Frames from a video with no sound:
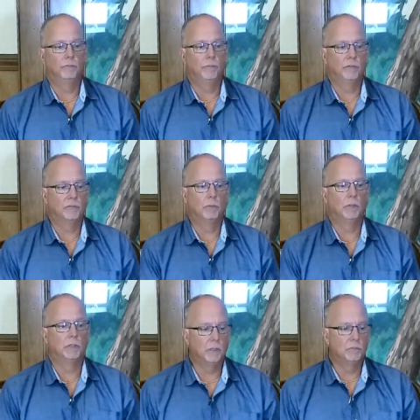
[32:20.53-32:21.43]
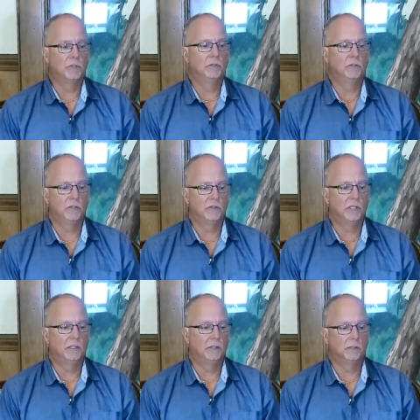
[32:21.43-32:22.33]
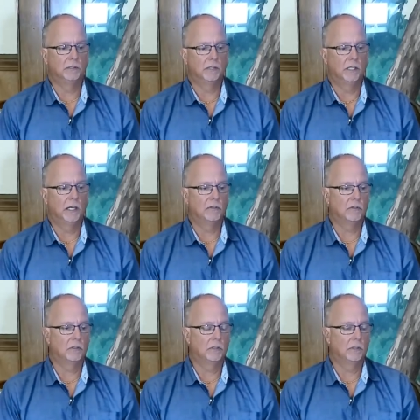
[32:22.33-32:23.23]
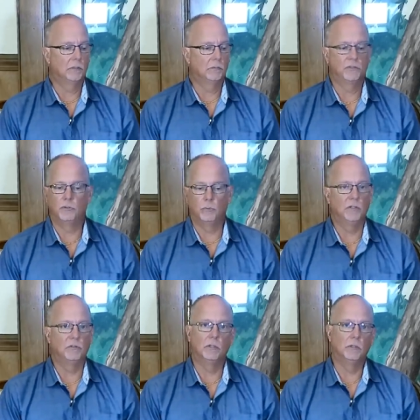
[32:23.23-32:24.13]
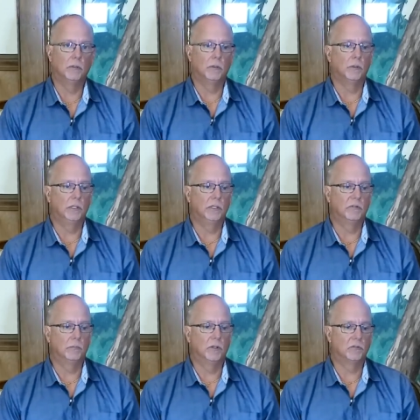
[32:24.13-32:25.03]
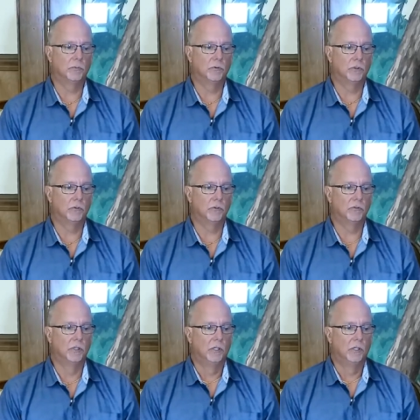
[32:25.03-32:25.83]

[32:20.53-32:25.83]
If someone comes into the center and has a situation or they need some customer service,